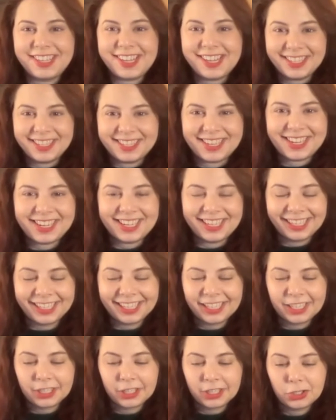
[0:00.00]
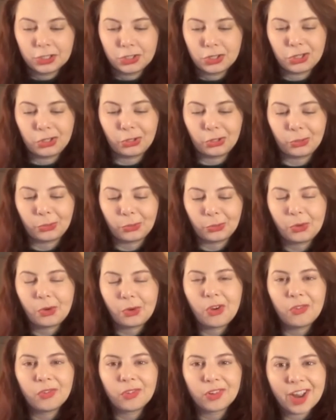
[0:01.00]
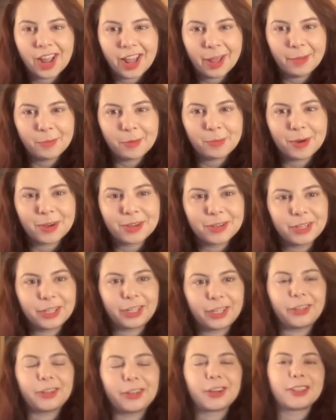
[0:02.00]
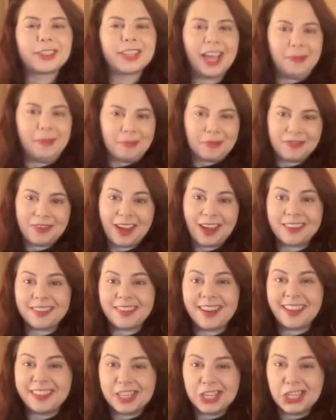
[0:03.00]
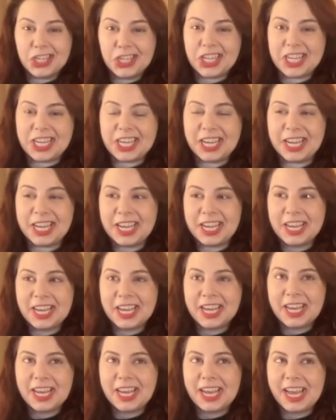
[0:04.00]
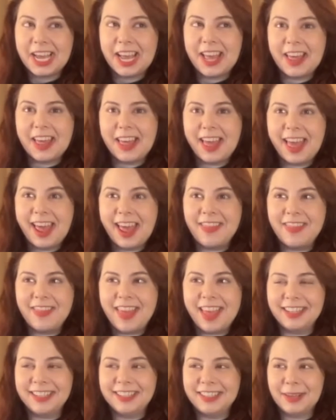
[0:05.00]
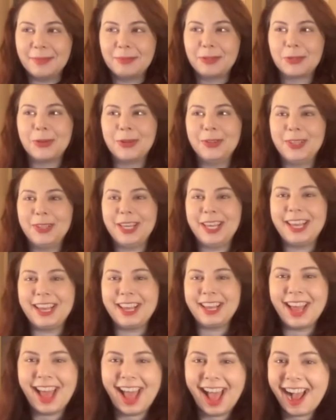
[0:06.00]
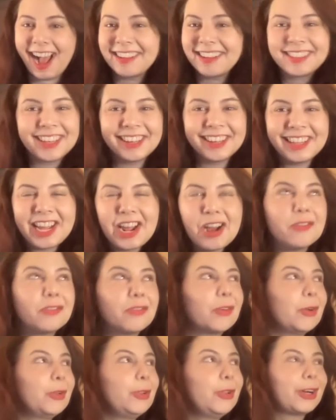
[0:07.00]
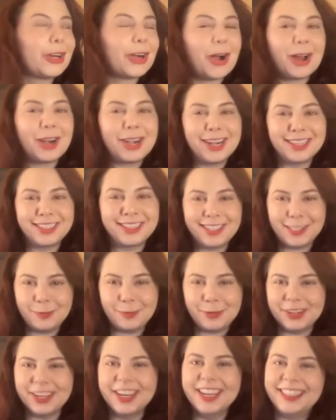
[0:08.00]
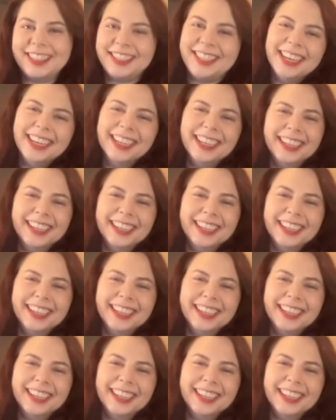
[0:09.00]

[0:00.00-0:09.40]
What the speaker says: easy to overhype a particular type of technology and then subsequently accidentally overlook audience experience.